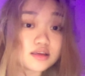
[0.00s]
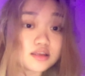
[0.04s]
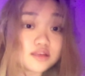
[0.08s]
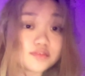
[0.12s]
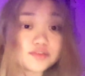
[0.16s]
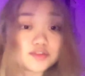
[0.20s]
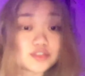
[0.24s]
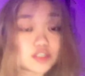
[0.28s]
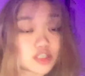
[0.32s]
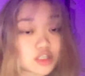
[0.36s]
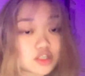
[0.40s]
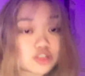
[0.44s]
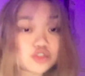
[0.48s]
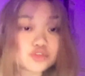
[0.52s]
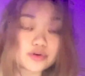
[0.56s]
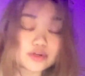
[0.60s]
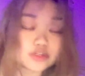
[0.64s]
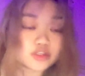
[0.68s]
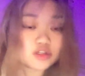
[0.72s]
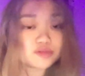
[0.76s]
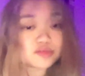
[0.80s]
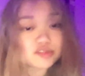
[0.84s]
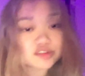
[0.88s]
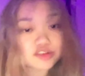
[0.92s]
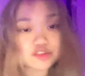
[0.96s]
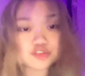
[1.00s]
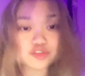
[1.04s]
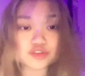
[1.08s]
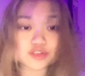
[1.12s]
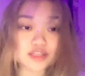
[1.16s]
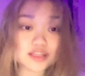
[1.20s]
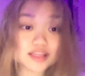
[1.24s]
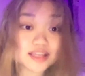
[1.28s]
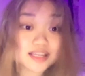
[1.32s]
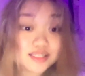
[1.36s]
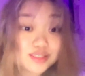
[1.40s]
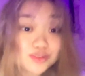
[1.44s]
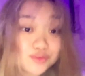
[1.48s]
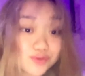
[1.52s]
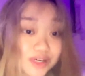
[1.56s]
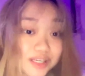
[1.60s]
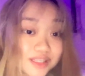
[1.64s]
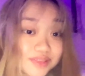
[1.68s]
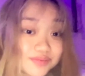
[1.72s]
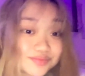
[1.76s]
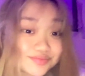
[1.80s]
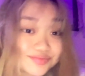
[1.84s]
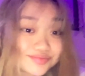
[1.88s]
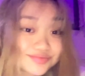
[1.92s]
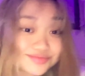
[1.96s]
If you did enjoy it, hopefully you enjoy the next
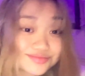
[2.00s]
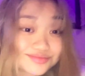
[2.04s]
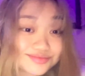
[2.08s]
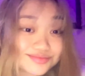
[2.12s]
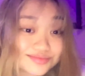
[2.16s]
one.